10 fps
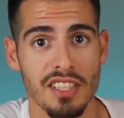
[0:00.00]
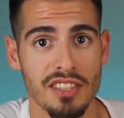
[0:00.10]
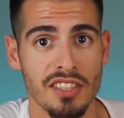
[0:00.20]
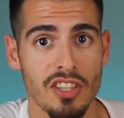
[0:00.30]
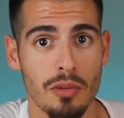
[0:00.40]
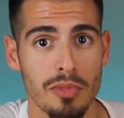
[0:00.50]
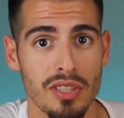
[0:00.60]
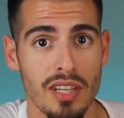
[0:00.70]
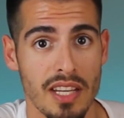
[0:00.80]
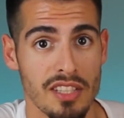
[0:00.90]
HST
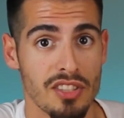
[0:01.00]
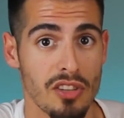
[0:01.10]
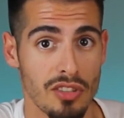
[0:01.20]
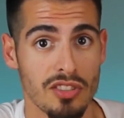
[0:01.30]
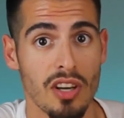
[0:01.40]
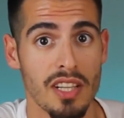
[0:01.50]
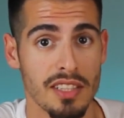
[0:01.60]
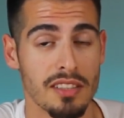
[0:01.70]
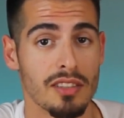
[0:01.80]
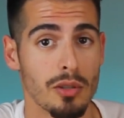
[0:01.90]
number and start
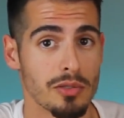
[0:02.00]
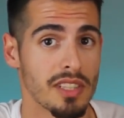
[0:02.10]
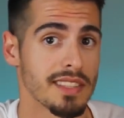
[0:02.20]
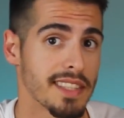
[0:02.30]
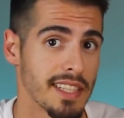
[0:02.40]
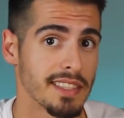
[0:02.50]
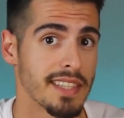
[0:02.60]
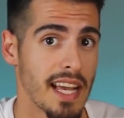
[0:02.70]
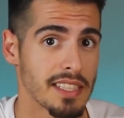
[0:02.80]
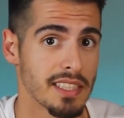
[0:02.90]
collecting those sales
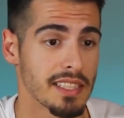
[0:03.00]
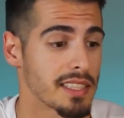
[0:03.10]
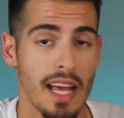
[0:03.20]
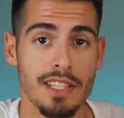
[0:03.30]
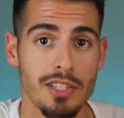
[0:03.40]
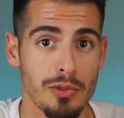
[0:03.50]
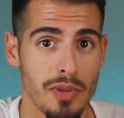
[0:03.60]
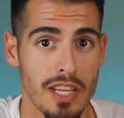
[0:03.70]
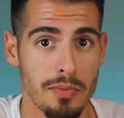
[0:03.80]
taxes as soon as